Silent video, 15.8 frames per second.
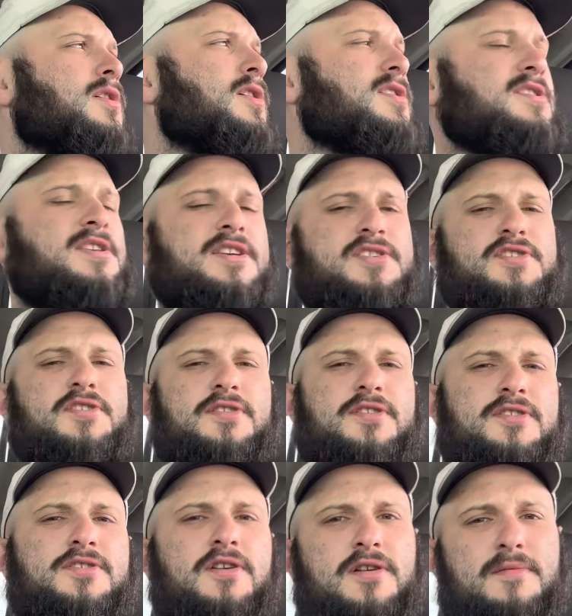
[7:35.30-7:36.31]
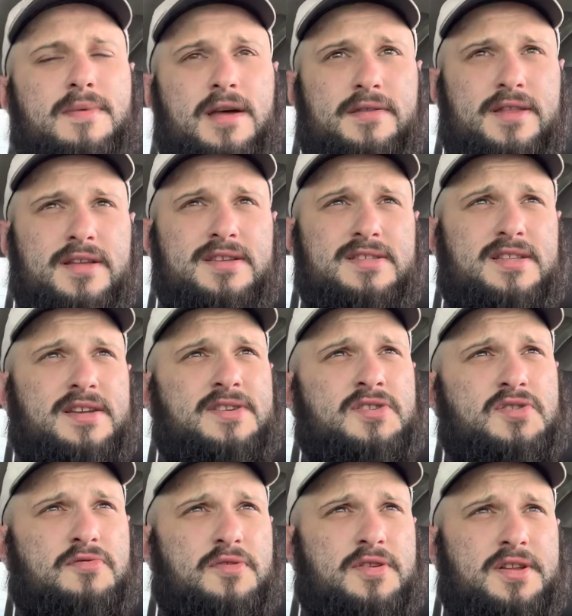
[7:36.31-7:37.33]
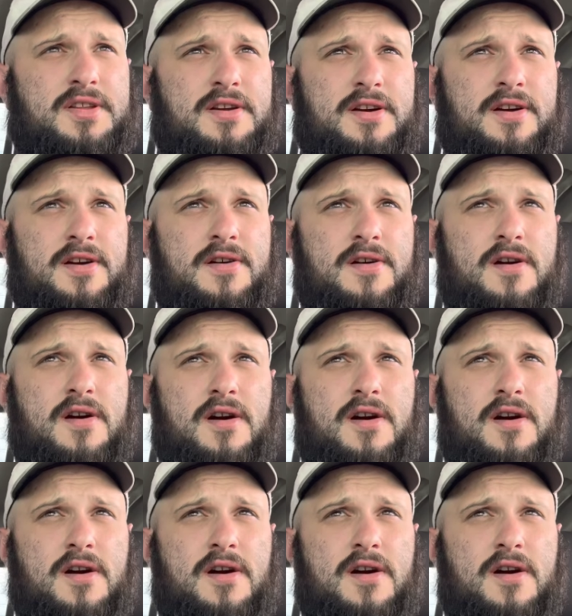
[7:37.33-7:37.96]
It's easier to talk about these things when they're